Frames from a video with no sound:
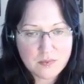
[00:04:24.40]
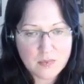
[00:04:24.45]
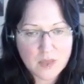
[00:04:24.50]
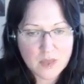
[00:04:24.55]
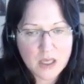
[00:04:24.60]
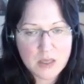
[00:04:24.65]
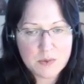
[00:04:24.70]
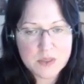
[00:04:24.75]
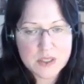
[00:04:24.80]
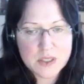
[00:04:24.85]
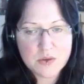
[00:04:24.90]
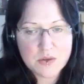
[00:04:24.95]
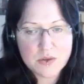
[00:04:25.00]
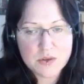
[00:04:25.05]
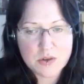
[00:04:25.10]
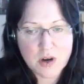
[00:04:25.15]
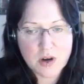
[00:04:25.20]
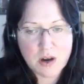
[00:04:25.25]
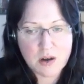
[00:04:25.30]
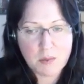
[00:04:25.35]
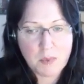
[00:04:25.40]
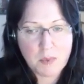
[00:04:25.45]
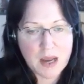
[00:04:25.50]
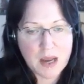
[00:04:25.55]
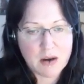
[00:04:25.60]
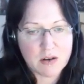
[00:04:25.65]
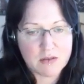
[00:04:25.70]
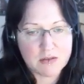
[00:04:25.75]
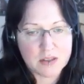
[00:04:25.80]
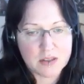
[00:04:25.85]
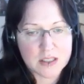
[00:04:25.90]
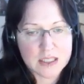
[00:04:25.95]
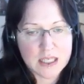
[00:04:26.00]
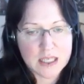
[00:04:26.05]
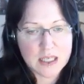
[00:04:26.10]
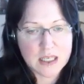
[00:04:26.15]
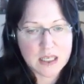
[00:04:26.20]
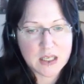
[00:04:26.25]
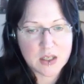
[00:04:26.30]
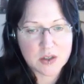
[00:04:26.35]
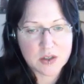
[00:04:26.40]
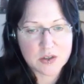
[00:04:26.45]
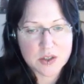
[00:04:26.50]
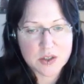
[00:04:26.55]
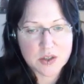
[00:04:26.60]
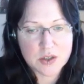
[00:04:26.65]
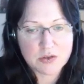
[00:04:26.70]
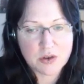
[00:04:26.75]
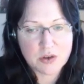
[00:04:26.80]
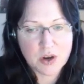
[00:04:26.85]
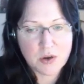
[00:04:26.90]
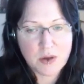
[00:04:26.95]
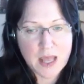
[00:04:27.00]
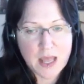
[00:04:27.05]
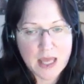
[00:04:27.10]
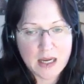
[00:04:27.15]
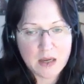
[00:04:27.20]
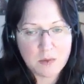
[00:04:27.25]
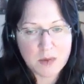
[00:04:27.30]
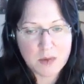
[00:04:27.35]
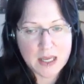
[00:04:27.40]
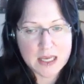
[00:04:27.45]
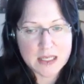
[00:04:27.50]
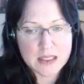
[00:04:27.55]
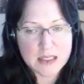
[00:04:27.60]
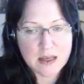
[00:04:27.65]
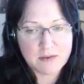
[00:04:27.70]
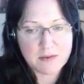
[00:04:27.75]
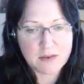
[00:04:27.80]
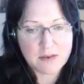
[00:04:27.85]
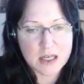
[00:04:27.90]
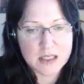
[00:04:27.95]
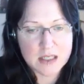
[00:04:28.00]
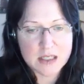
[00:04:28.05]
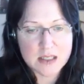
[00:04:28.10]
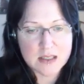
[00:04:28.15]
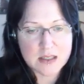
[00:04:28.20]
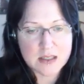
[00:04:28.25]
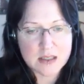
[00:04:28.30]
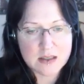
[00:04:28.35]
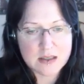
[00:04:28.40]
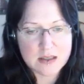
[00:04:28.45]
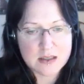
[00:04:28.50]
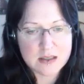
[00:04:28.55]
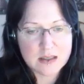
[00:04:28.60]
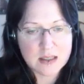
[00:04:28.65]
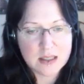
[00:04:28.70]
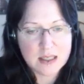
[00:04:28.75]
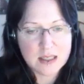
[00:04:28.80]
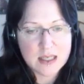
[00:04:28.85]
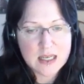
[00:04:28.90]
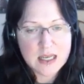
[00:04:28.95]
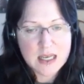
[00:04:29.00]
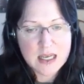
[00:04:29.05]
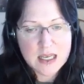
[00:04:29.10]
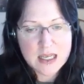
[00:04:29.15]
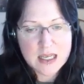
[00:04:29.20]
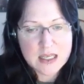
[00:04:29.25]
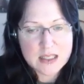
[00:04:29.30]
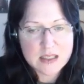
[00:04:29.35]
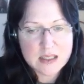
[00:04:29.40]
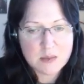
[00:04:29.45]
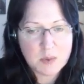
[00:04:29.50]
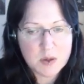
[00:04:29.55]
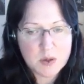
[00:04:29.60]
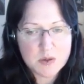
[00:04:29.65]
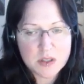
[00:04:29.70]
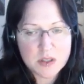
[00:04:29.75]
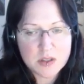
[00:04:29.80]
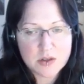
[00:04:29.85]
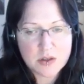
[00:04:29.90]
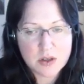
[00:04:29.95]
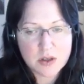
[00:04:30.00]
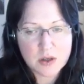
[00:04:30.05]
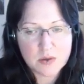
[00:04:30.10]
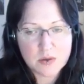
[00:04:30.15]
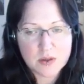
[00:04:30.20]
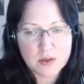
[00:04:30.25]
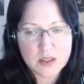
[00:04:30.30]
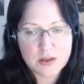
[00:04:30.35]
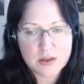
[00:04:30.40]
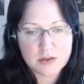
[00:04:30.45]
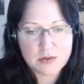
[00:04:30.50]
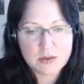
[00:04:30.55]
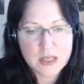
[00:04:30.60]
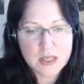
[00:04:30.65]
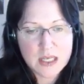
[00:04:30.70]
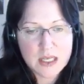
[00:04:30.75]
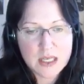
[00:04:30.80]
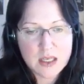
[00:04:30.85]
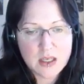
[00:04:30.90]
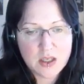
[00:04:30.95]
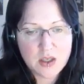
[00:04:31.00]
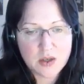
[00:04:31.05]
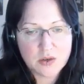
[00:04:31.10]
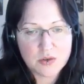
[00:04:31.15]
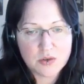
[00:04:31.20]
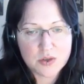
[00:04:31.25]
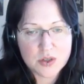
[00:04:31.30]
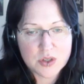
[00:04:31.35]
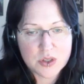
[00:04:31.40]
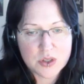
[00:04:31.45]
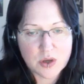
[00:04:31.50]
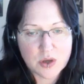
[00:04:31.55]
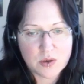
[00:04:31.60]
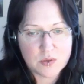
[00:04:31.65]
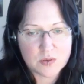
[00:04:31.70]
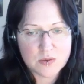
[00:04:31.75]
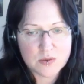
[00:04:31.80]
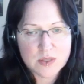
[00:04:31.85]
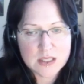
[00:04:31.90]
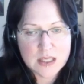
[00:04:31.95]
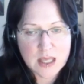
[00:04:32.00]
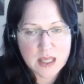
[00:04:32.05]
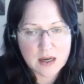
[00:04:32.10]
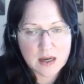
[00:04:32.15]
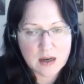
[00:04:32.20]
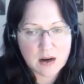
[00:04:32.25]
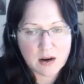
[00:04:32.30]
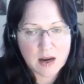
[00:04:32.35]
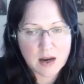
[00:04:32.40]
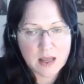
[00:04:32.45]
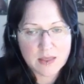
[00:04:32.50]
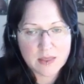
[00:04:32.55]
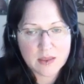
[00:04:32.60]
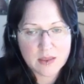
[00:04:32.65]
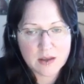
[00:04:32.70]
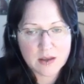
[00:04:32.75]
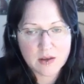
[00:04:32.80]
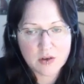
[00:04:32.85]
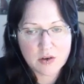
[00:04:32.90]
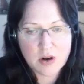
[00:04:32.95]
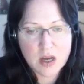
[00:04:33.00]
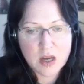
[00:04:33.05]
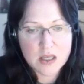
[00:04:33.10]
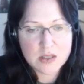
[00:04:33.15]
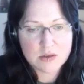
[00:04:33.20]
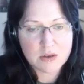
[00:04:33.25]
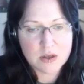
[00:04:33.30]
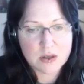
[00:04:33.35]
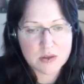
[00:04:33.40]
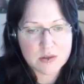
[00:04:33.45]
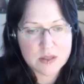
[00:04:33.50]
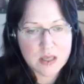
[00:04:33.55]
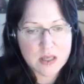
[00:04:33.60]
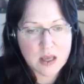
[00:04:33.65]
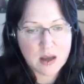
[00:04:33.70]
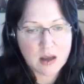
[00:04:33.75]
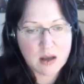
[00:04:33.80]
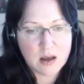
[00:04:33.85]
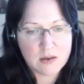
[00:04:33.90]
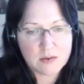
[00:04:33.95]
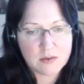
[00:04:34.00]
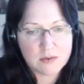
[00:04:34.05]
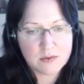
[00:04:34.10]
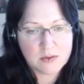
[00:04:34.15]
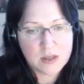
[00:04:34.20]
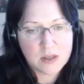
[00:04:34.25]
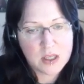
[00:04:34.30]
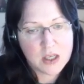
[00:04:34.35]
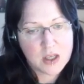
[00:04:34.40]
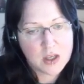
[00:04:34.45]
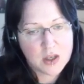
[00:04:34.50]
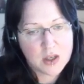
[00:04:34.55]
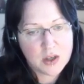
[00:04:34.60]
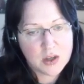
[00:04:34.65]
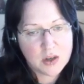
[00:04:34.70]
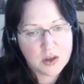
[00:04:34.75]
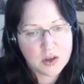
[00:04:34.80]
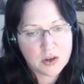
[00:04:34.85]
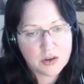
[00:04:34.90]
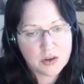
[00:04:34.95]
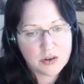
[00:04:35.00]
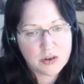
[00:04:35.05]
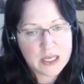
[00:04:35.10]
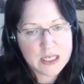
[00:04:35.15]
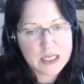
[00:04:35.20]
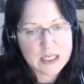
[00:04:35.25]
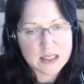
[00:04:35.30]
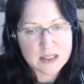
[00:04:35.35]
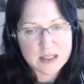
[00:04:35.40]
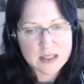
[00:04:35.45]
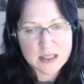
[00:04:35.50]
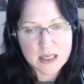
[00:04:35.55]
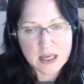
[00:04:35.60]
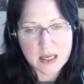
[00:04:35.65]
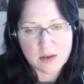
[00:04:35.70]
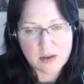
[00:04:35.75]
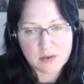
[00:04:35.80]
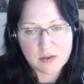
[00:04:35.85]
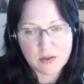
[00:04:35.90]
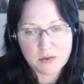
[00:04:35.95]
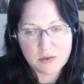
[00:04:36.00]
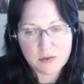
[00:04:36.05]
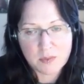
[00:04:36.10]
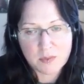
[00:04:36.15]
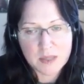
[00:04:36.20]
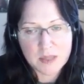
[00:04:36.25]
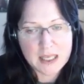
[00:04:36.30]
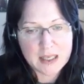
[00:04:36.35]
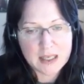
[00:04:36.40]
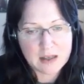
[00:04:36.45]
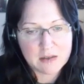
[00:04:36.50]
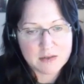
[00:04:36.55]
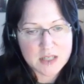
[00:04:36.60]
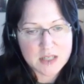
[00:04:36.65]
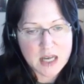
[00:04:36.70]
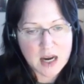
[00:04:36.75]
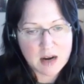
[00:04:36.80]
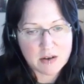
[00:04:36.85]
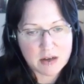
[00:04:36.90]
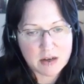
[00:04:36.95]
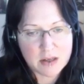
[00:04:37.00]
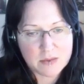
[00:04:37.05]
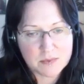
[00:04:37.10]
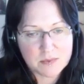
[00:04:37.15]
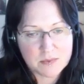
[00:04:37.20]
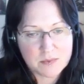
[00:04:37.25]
He was so strong and powerful that he could throw any weight a far distance. He is supposed to throw the 3 huge stones that are at the crossroads of Greenanstown from the Hill of Tara.